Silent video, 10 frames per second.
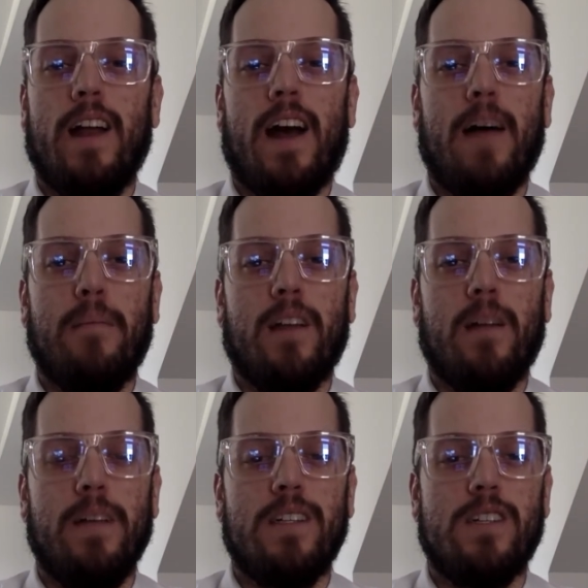I'm going to
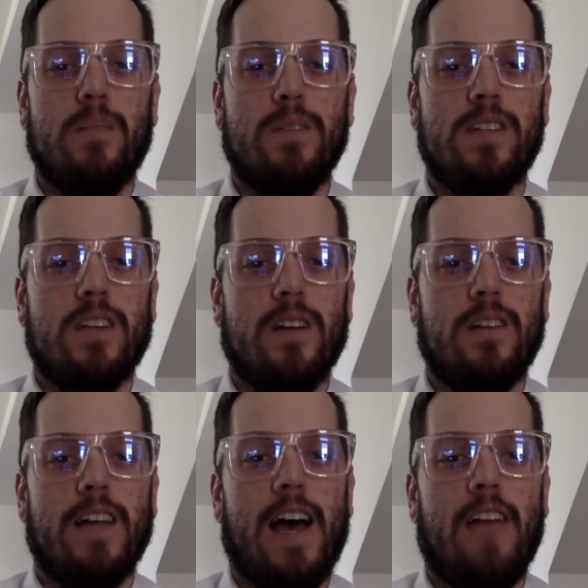be super stoked
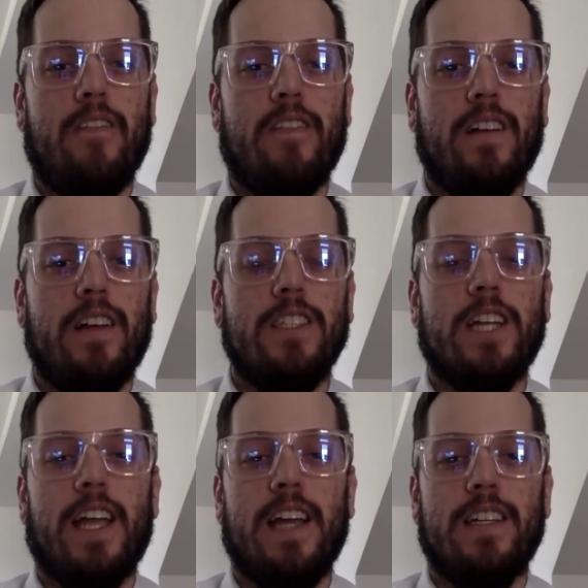to have
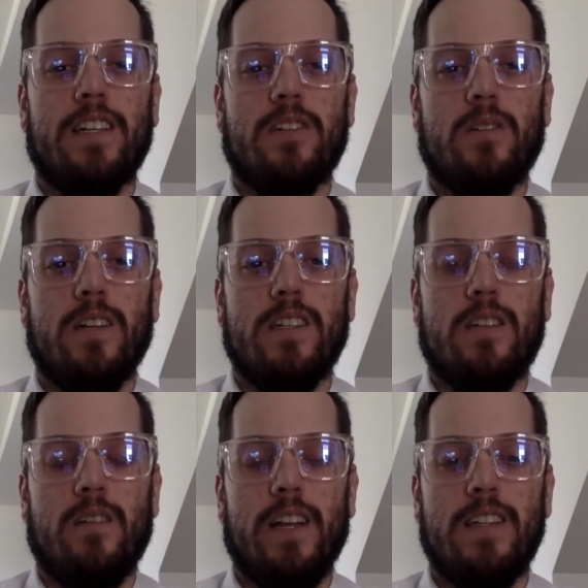gigantic stories to read.